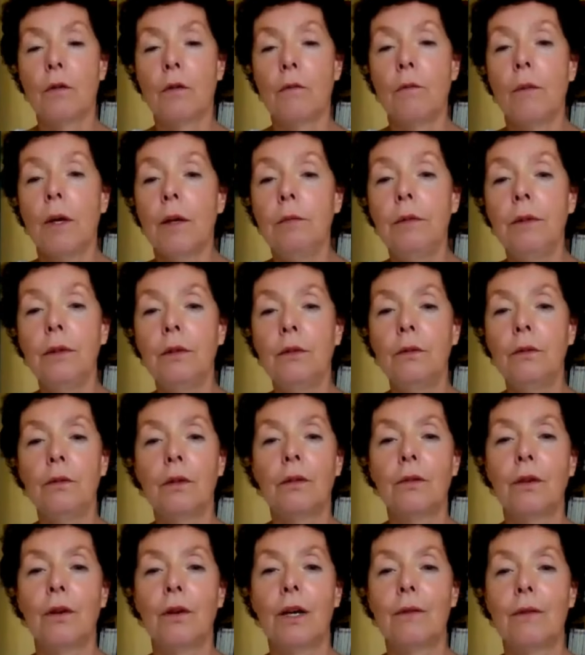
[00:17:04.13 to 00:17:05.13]
So maybe you
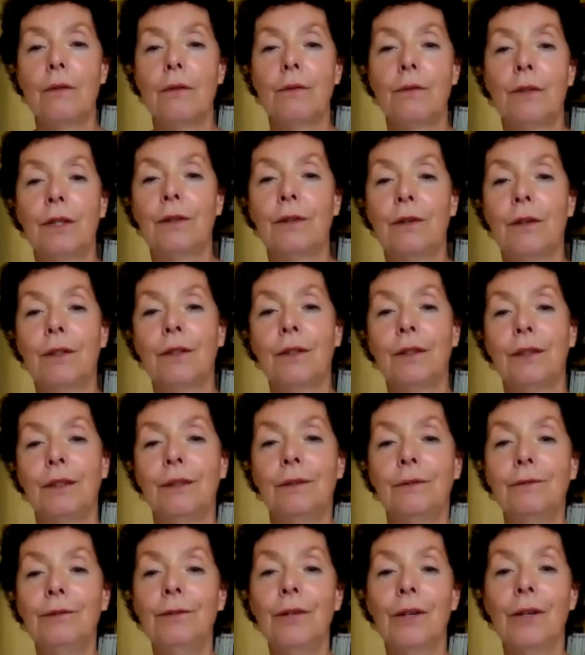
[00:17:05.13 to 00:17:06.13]
know you have the
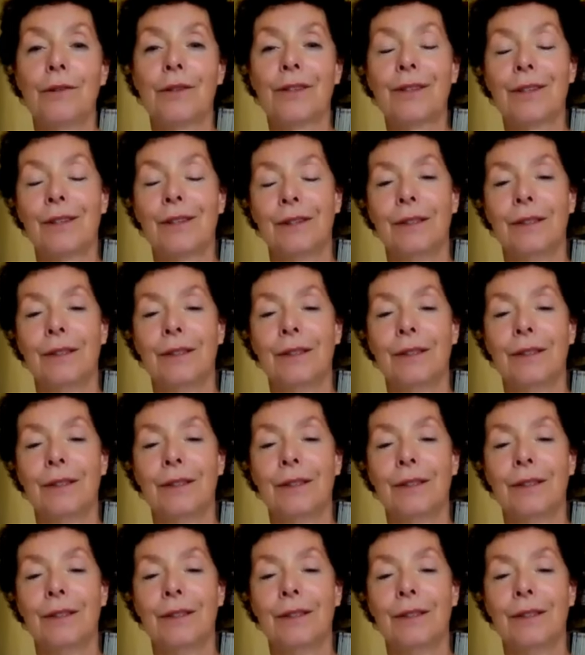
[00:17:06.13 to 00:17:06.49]
recording. Who knows?